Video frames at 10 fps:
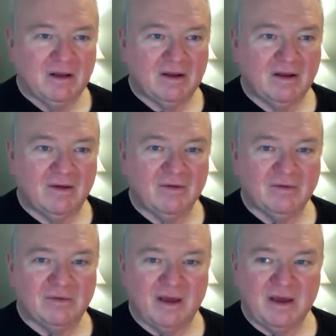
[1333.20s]

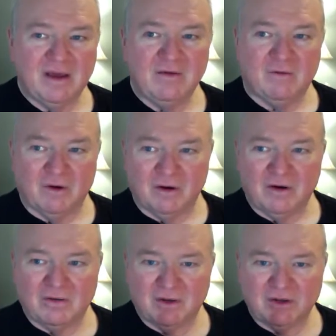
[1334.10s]

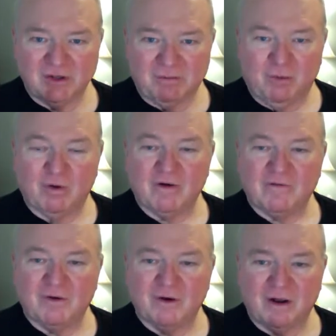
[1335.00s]
Their
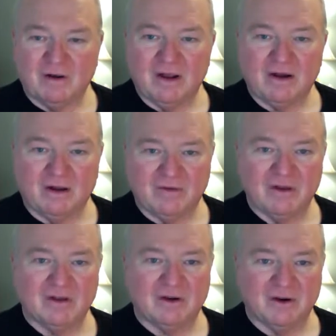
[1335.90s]
support for Adolf
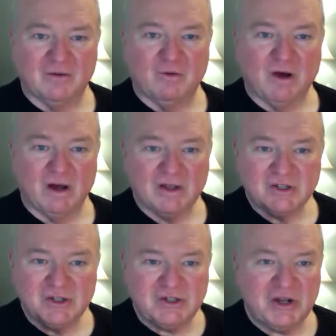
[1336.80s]
Hitler
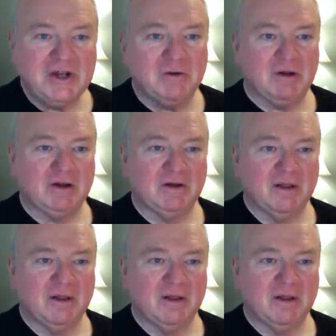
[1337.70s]
was genuine.